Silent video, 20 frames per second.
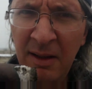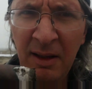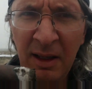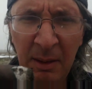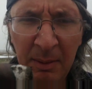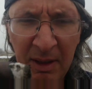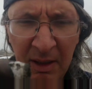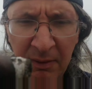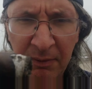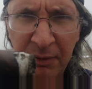
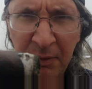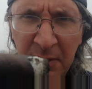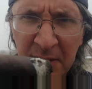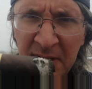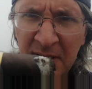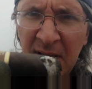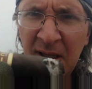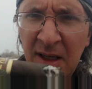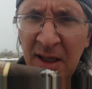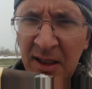End up getting full
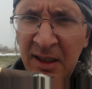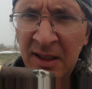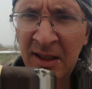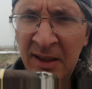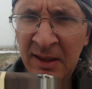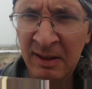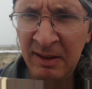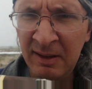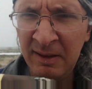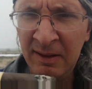sun,
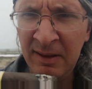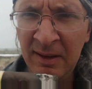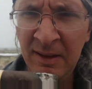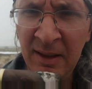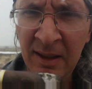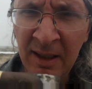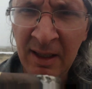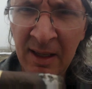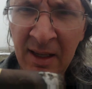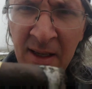
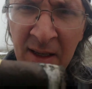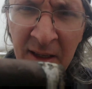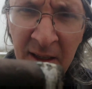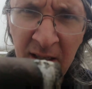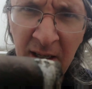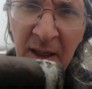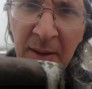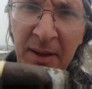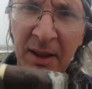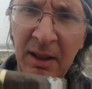
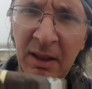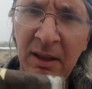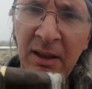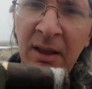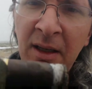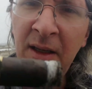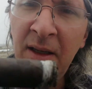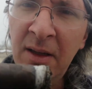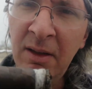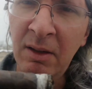end up getting
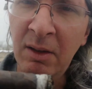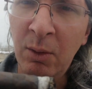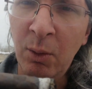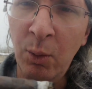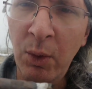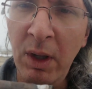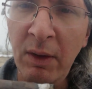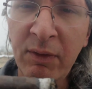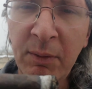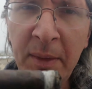
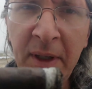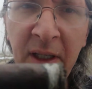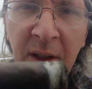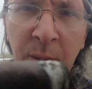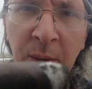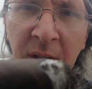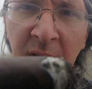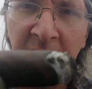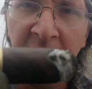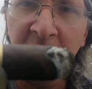well-fermented,
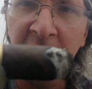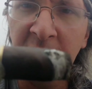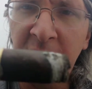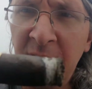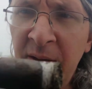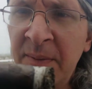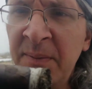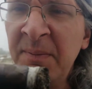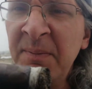well-aged,